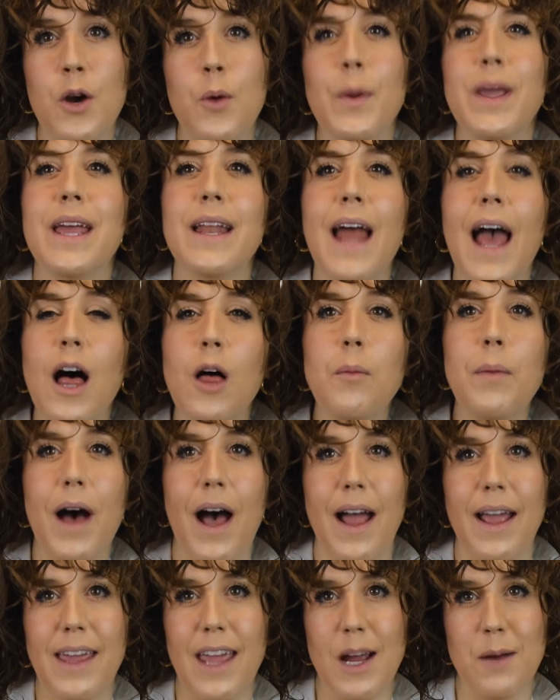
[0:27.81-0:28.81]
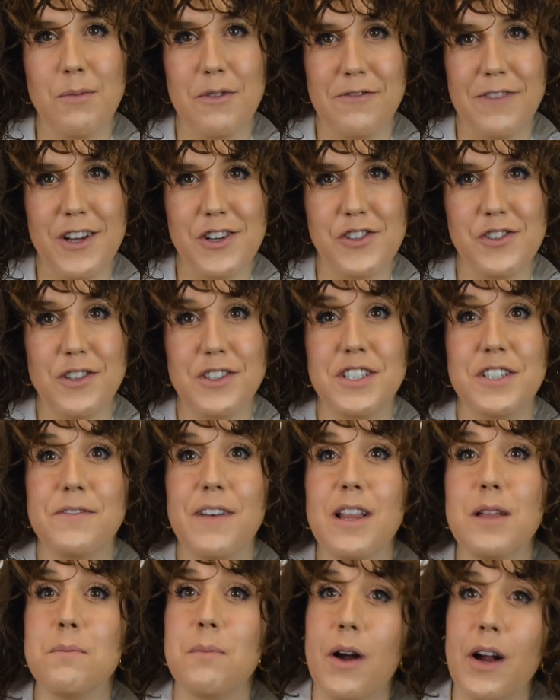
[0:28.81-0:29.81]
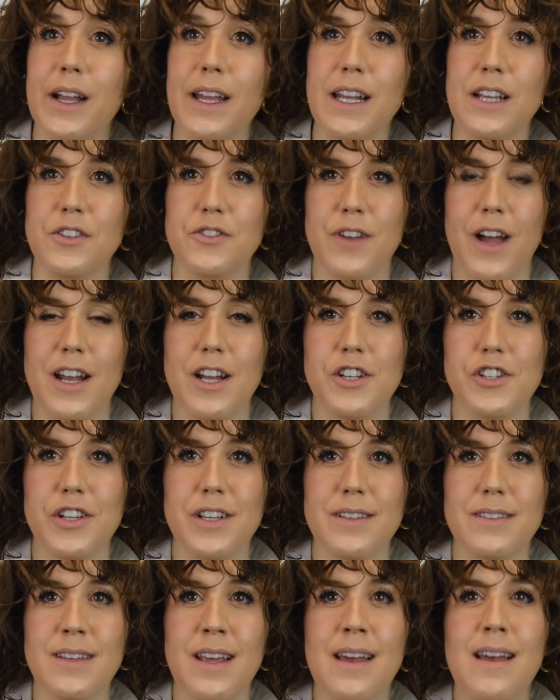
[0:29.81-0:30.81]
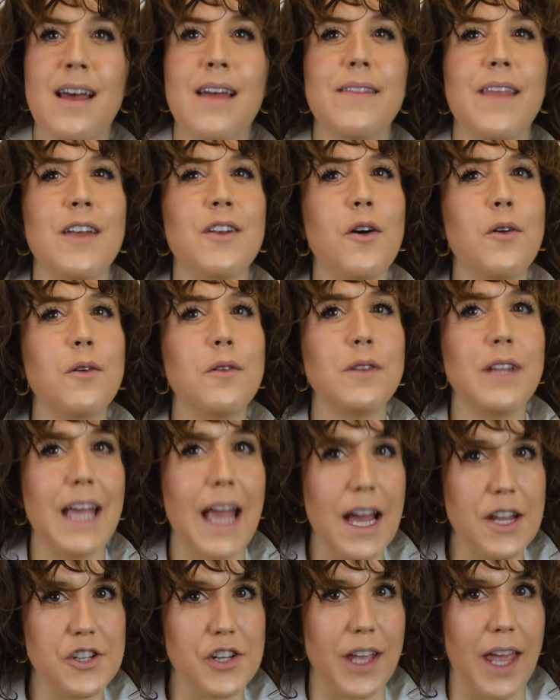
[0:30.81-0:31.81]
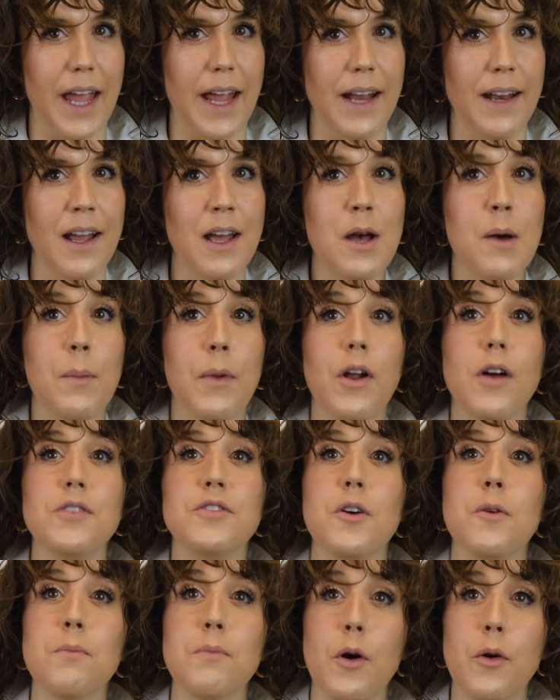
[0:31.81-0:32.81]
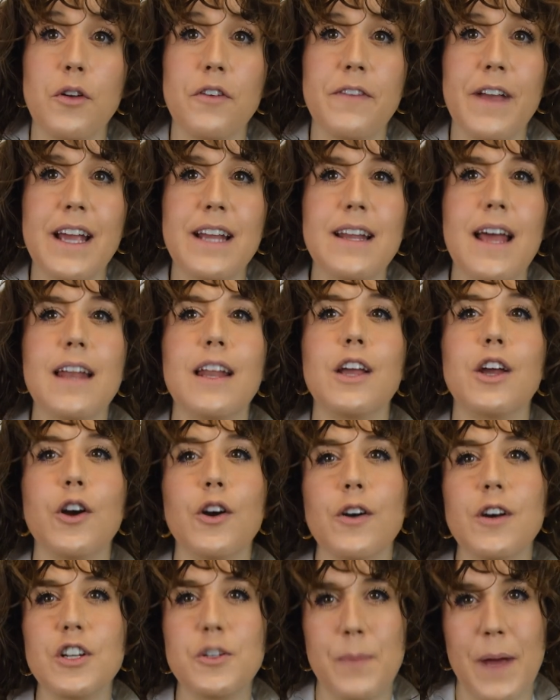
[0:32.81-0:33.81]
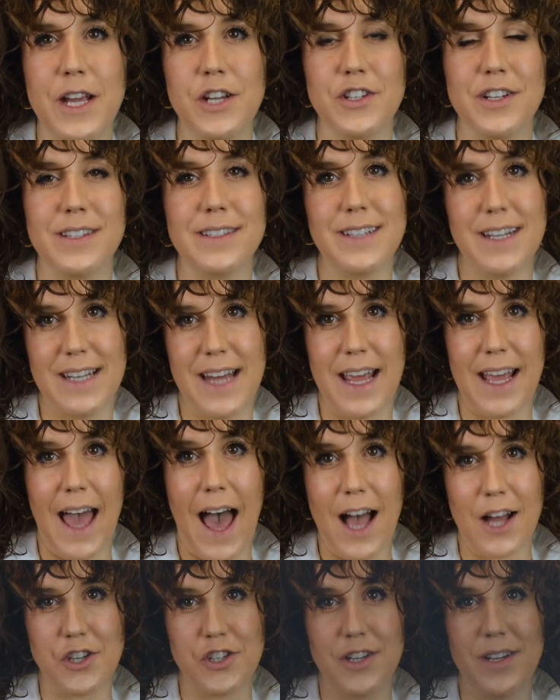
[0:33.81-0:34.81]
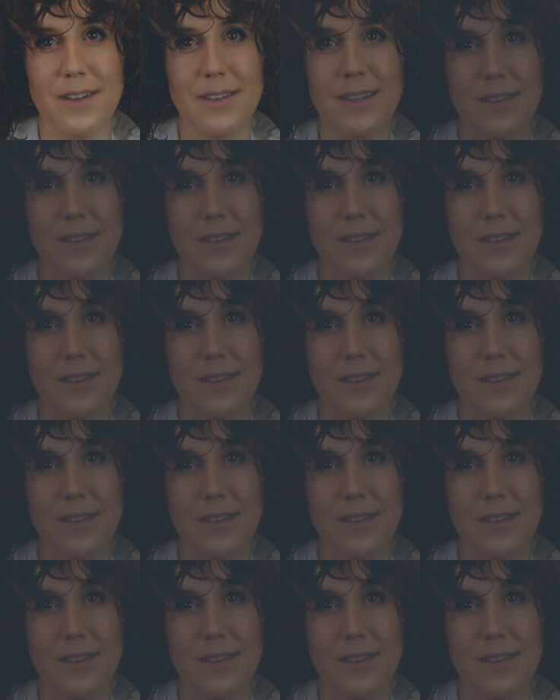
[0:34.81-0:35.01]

we can help eye care professionals develop marketing strategies that not only educate, but also motivate and encourage patients to take action.